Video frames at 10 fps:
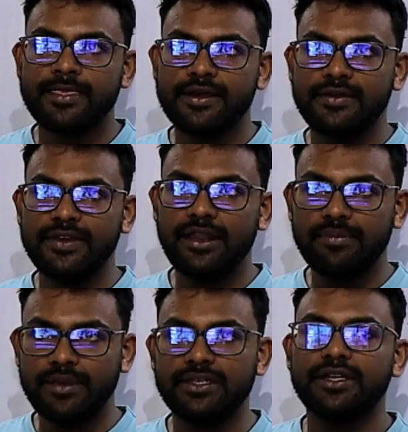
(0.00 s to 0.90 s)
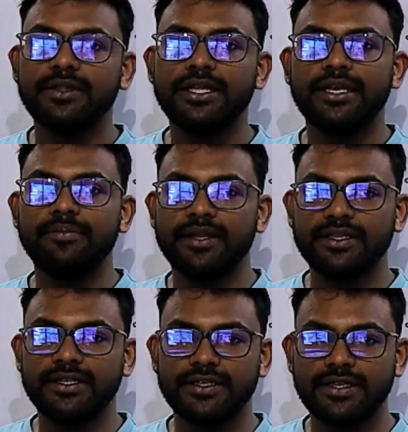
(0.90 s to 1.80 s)
we can measure up the
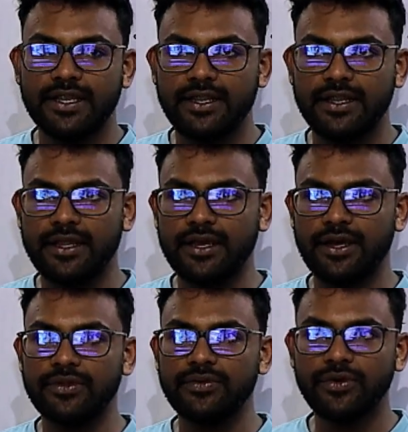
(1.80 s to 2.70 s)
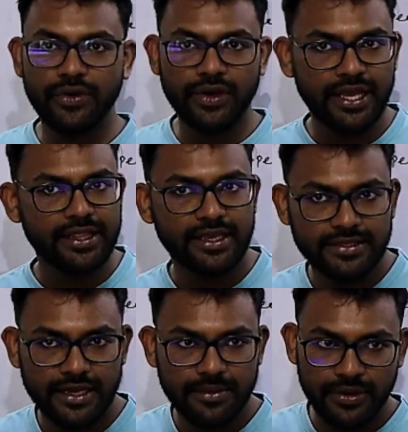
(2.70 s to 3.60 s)
temperatures and how the water and things
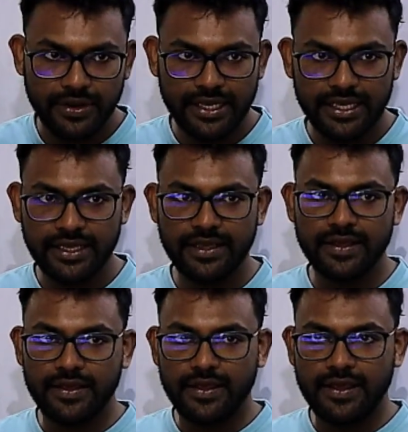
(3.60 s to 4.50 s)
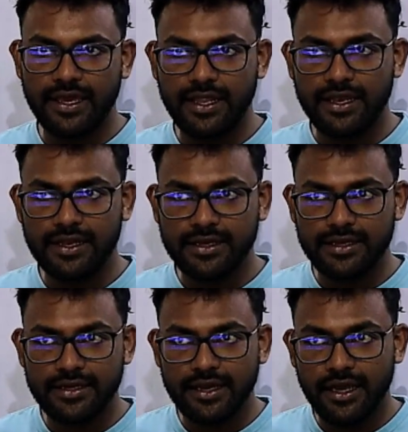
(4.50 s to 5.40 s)
are boiling, and
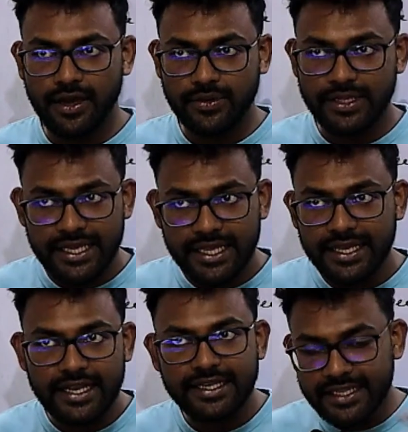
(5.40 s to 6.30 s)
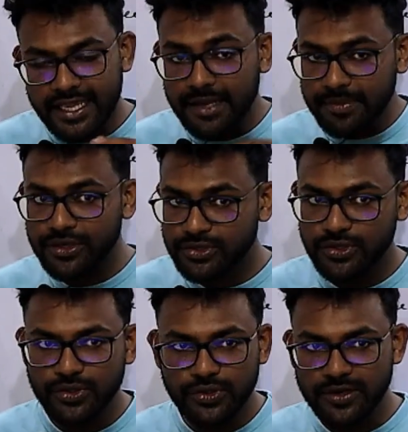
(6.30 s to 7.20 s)
how the heat energy can be used to
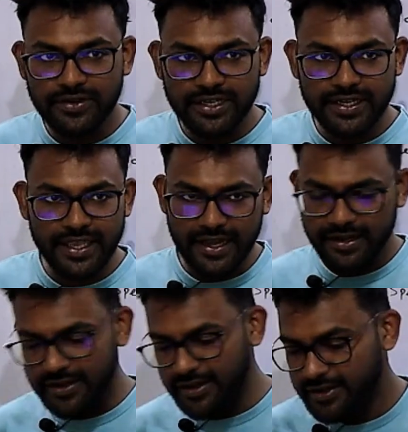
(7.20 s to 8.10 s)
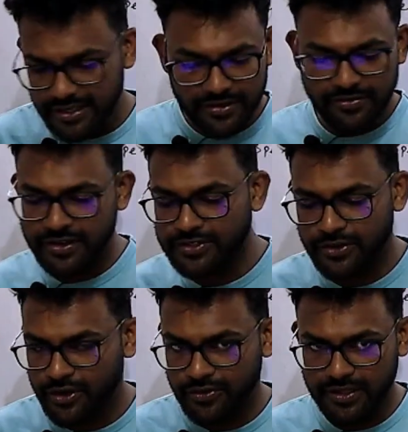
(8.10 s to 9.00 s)
do a work and different sort
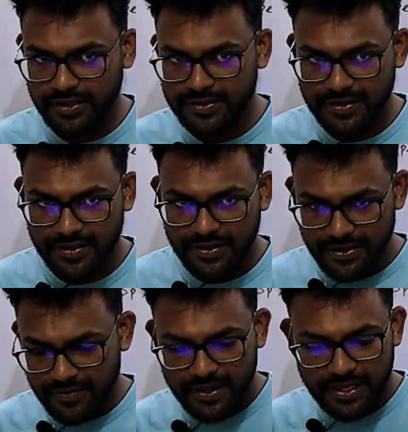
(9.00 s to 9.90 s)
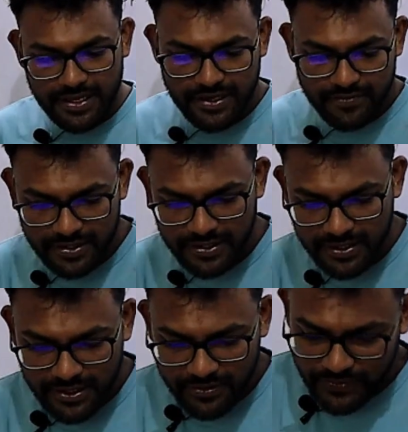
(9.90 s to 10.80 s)
of things we are learning for the
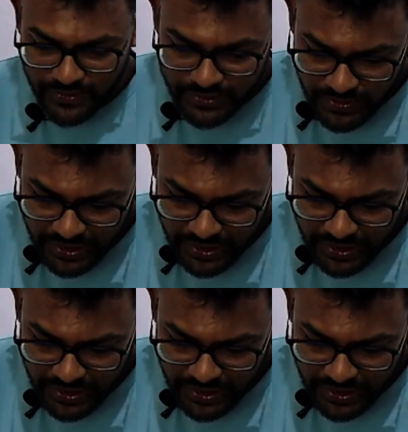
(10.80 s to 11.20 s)
fourth unit.